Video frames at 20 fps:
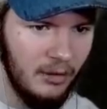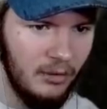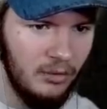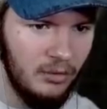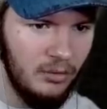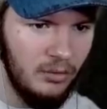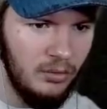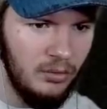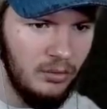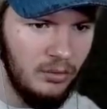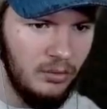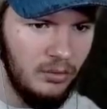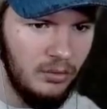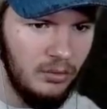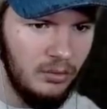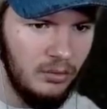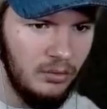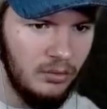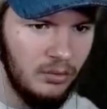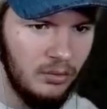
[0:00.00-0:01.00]
Ooh, ooh,
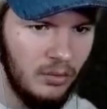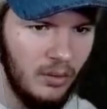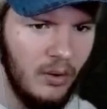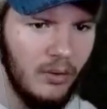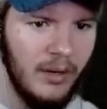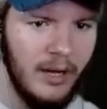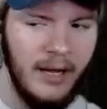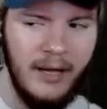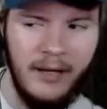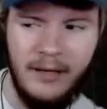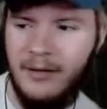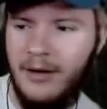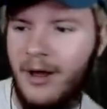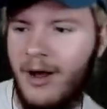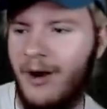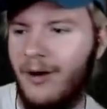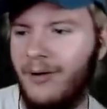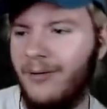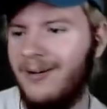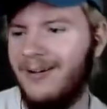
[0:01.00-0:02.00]
ooh, ooh. okay, no.